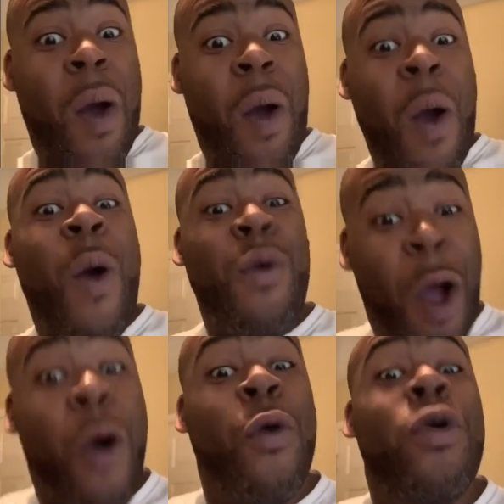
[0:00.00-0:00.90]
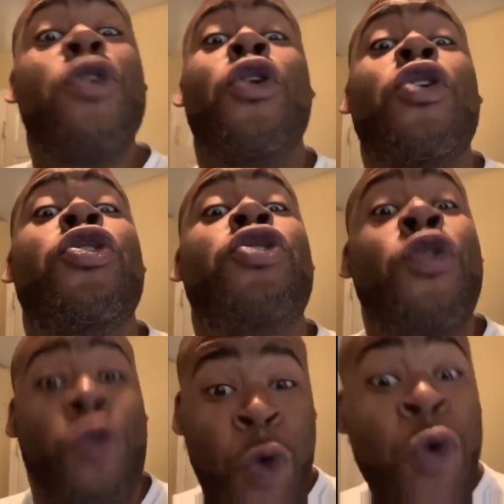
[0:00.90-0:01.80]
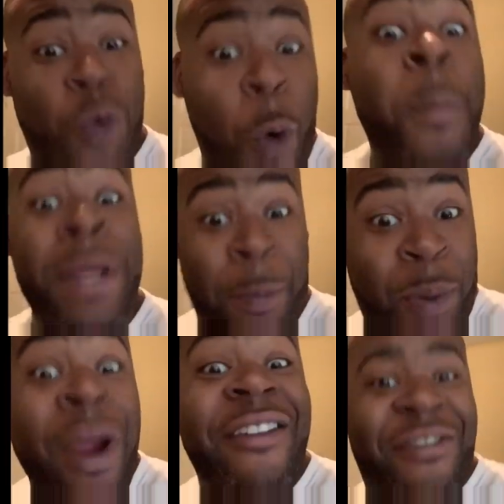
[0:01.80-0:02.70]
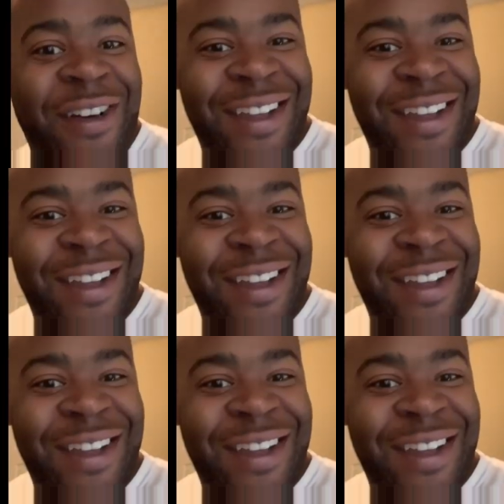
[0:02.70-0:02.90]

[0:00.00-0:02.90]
You want me to pray for you?